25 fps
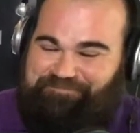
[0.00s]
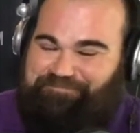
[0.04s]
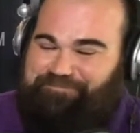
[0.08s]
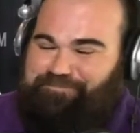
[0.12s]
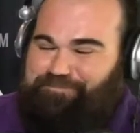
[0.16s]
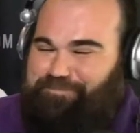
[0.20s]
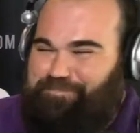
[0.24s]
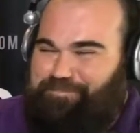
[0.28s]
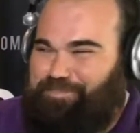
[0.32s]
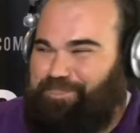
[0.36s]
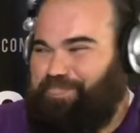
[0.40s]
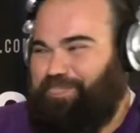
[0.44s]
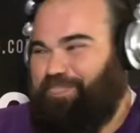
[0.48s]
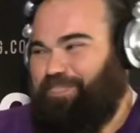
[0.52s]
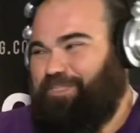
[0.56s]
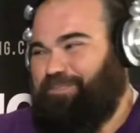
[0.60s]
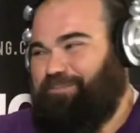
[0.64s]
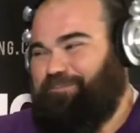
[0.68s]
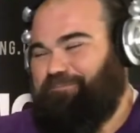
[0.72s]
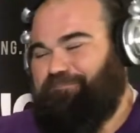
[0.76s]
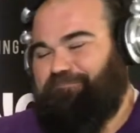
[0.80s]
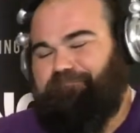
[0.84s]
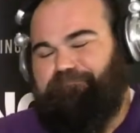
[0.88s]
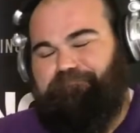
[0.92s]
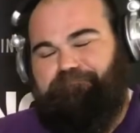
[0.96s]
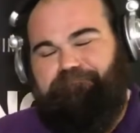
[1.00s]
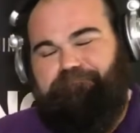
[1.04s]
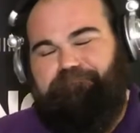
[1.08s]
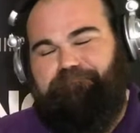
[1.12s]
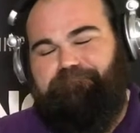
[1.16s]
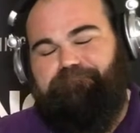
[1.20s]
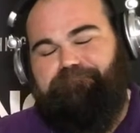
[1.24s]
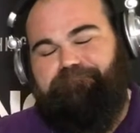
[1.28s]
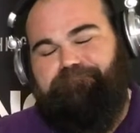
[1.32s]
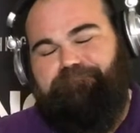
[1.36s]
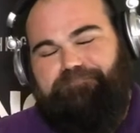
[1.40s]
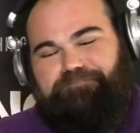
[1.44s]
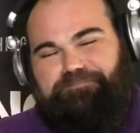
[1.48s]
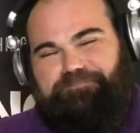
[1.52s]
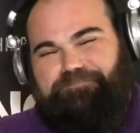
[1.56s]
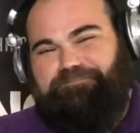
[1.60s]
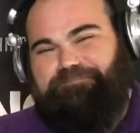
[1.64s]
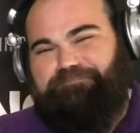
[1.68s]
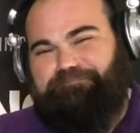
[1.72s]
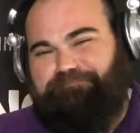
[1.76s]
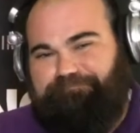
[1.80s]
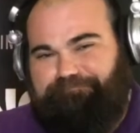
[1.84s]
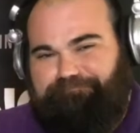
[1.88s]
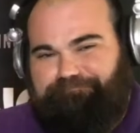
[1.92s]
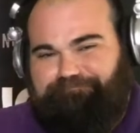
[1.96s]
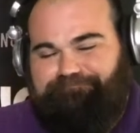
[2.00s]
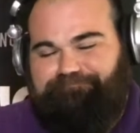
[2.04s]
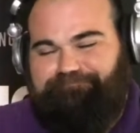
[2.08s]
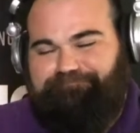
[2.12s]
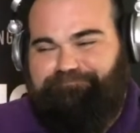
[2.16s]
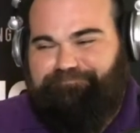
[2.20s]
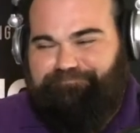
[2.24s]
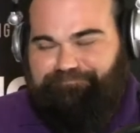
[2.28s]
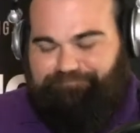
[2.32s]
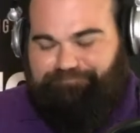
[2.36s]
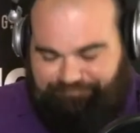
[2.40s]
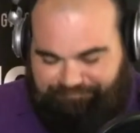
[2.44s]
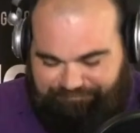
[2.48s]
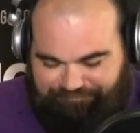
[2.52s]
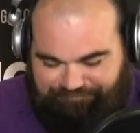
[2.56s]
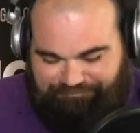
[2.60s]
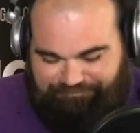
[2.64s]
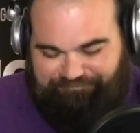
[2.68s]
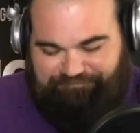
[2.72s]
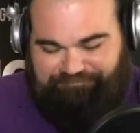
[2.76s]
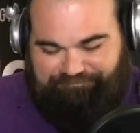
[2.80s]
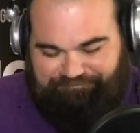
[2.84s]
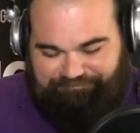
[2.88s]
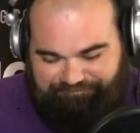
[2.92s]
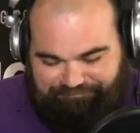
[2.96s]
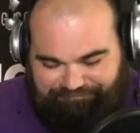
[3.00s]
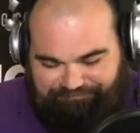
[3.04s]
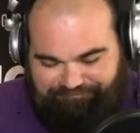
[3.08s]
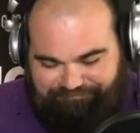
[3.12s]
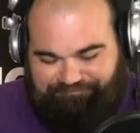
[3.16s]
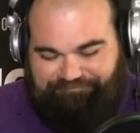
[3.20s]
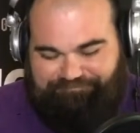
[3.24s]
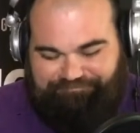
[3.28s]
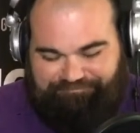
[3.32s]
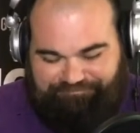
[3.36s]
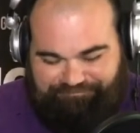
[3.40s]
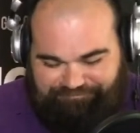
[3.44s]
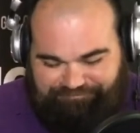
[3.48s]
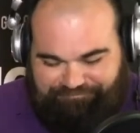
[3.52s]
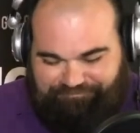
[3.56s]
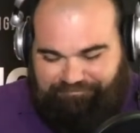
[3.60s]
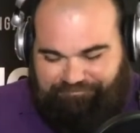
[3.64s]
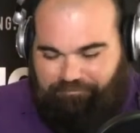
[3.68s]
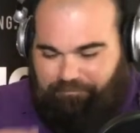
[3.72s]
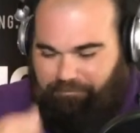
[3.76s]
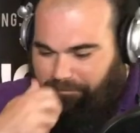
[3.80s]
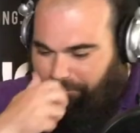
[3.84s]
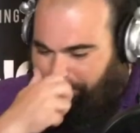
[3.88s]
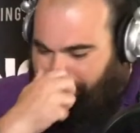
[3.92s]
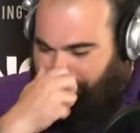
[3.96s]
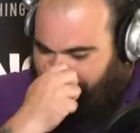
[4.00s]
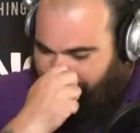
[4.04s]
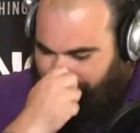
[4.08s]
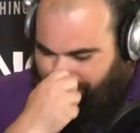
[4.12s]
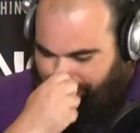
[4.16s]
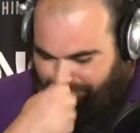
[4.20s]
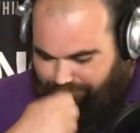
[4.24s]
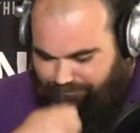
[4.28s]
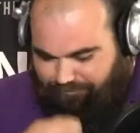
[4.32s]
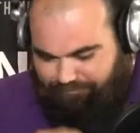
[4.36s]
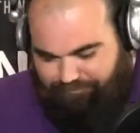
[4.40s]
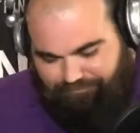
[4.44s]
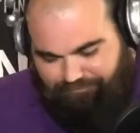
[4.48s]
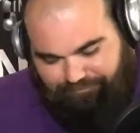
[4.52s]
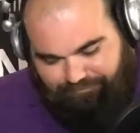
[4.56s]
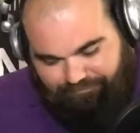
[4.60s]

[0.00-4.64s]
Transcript: This person isn't speaking.